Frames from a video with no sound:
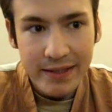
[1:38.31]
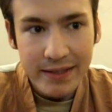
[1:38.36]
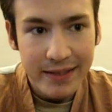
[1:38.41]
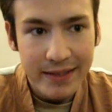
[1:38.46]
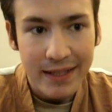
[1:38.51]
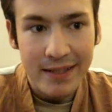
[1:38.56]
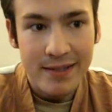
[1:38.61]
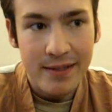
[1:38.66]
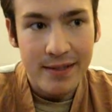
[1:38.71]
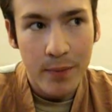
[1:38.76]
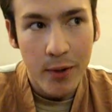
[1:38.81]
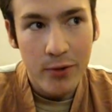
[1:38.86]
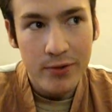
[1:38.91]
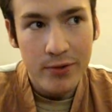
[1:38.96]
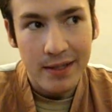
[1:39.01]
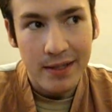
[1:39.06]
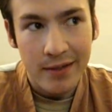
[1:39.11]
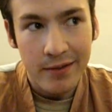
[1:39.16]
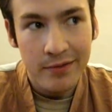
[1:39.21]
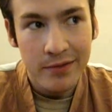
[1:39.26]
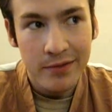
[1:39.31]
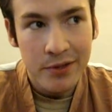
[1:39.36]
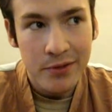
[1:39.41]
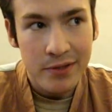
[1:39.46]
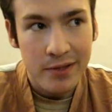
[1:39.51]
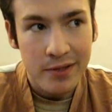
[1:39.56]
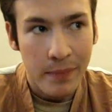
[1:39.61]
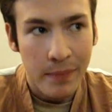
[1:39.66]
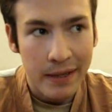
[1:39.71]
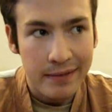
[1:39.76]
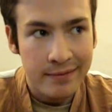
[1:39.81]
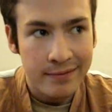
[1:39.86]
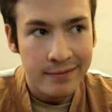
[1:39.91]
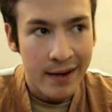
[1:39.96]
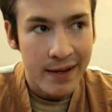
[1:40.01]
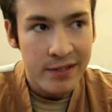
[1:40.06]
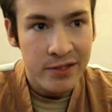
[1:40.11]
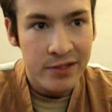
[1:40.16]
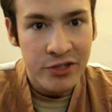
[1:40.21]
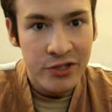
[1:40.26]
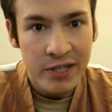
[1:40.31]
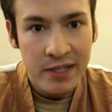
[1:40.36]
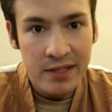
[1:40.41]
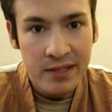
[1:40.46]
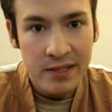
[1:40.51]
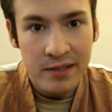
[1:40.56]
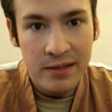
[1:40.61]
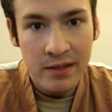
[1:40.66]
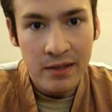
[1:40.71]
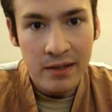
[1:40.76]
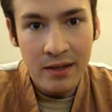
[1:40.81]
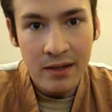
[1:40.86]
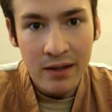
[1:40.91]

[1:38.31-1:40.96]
Like, I suppose it could have used a bit less cheese,